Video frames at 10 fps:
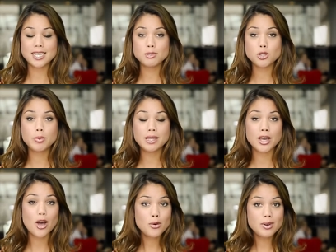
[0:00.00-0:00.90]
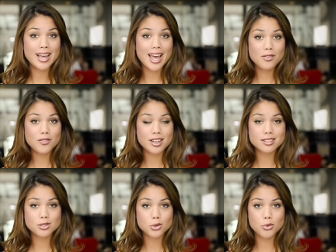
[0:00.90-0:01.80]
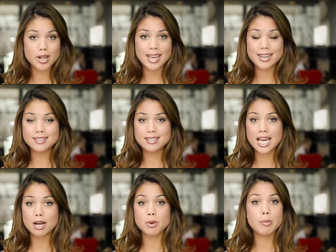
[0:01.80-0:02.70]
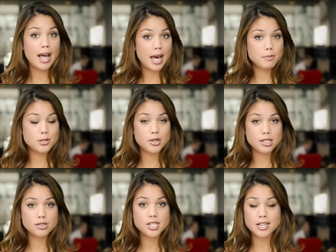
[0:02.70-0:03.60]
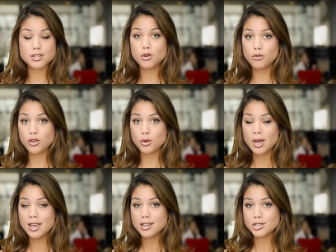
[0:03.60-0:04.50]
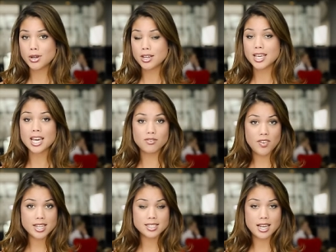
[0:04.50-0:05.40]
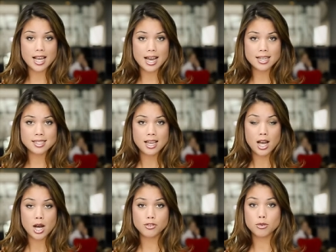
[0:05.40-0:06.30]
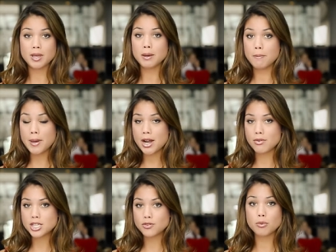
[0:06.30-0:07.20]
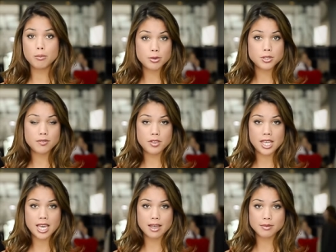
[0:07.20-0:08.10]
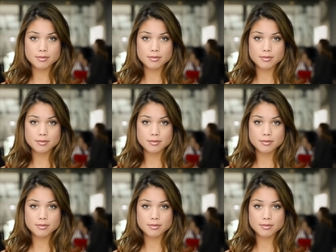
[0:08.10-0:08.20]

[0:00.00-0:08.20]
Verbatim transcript: It seems to be the only FX story in town, but perhaps you need to change your view. Trader Ken Veksler has, after being bearish for most of the year.